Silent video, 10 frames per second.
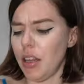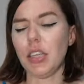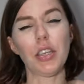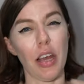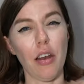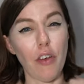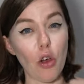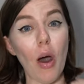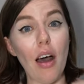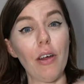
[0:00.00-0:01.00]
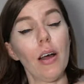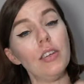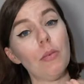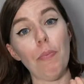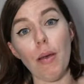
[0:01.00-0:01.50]
The skin of a guava
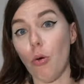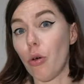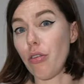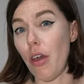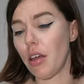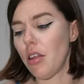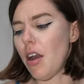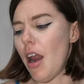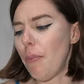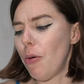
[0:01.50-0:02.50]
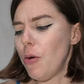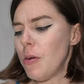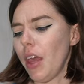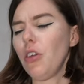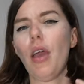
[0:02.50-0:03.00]
is a bit more thick than an apple.
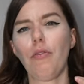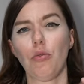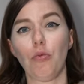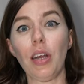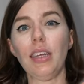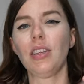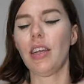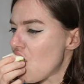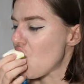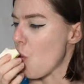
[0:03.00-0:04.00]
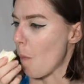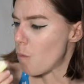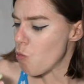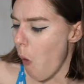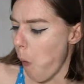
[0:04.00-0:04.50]
Like you have to really sink your teeth
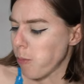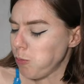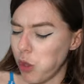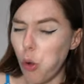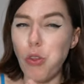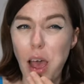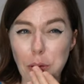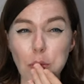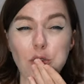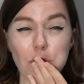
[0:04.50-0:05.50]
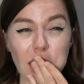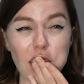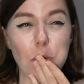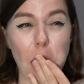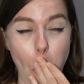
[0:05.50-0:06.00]
into it. Oh, that bit was really
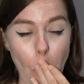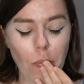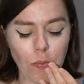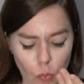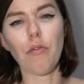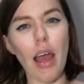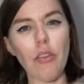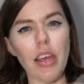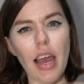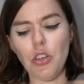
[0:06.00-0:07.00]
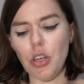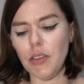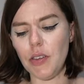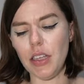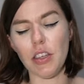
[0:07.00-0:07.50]
sweet. Around the
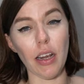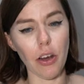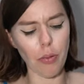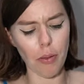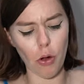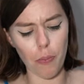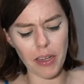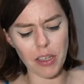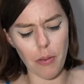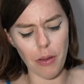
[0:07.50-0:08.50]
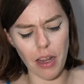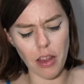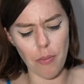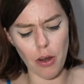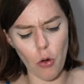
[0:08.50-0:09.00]
edges, it's a little bit more bitter, but in
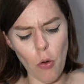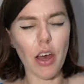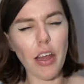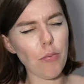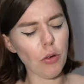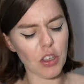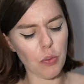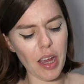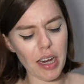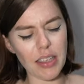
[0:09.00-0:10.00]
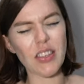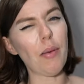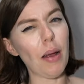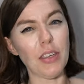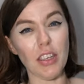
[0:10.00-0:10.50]
the middle, kind of more sweet, and
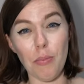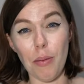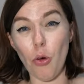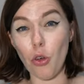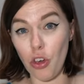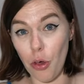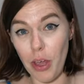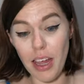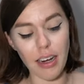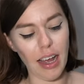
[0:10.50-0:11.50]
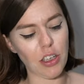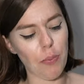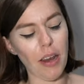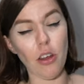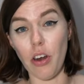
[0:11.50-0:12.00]
sometimes it's a bit more gooey, like
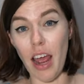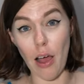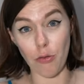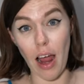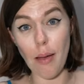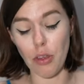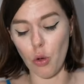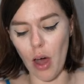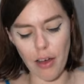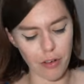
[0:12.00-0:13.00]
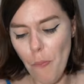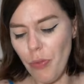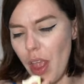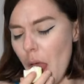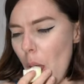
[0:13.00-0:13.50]
depending on how ripe the guava
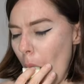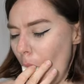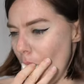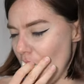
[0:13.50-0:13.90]
is as well.